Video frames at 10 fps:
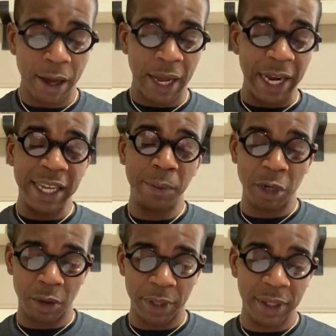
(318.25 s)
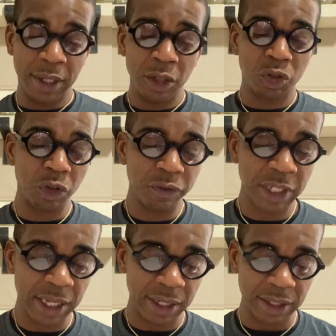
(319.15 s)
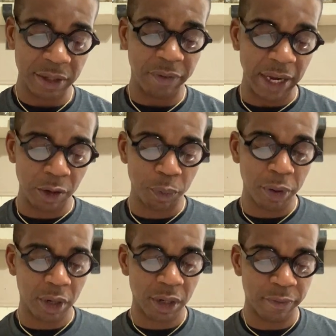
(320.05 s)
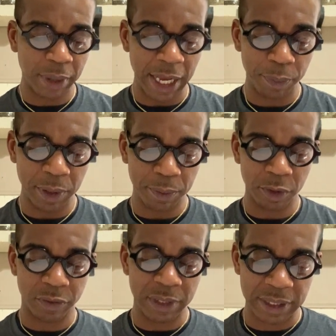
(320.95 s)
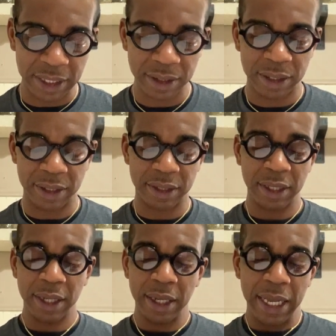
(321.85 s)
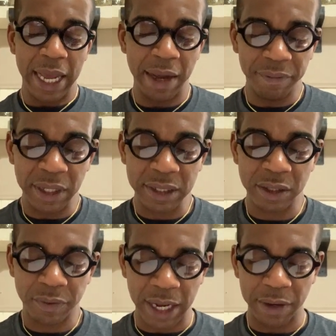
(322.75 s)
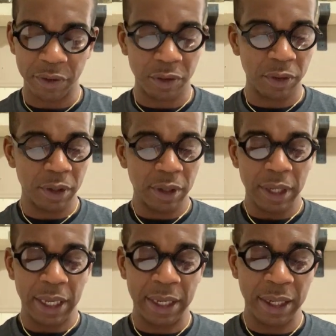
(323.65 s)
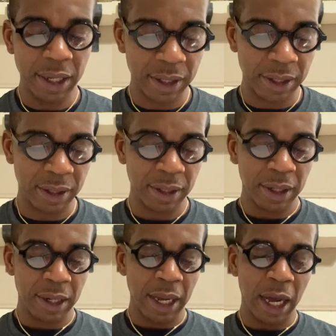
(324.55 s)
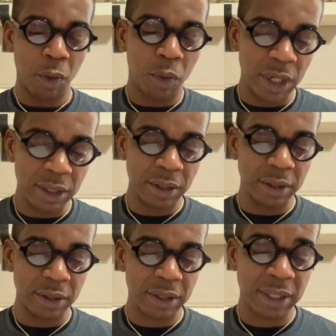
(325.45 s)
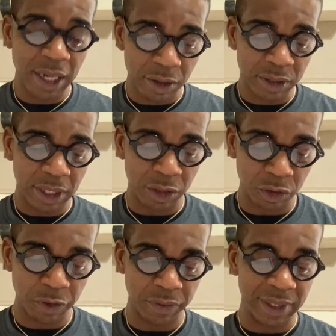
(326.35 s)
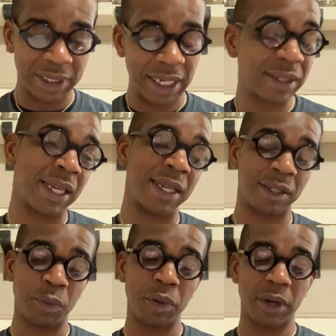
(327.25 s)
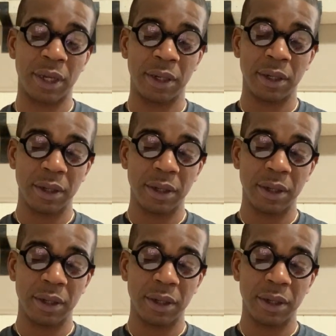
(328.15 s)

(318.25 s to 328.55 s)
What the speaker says: I keep going. Truth telling is a vital part of Black people's resistance, ethnic survival, and healing. How one tells their truth is just as important.